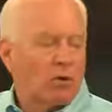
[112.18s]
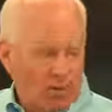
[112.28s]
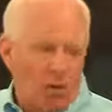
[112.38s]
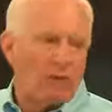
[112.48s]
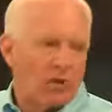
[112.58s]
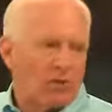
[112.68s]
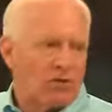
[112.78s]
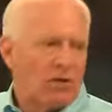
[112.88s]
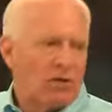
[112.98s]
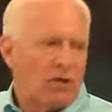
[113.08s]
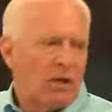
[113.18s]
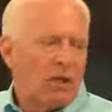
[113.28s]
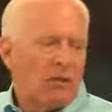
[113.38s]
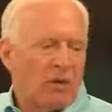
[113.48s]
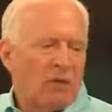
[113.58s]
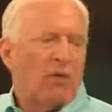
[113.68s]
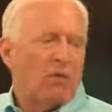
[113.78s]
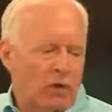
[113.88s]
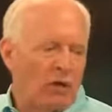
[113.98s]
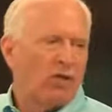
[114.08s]
servers, that they
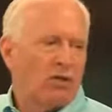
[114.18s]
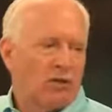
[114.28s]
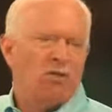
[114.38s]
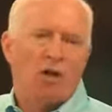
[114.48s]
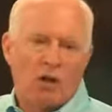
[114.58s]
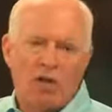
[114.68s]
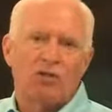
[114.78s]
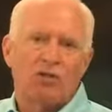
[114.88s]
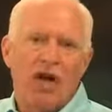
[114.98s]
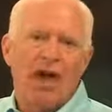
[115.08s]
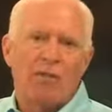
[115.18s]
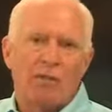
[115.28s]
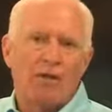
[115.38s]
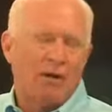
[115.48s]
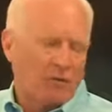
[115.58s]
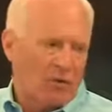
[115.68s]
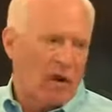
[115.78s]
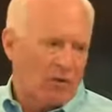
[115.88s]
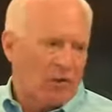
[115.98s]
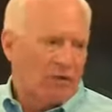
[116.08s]
really do a good job of
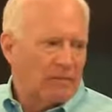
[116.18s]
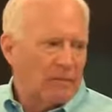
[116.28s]
grounding.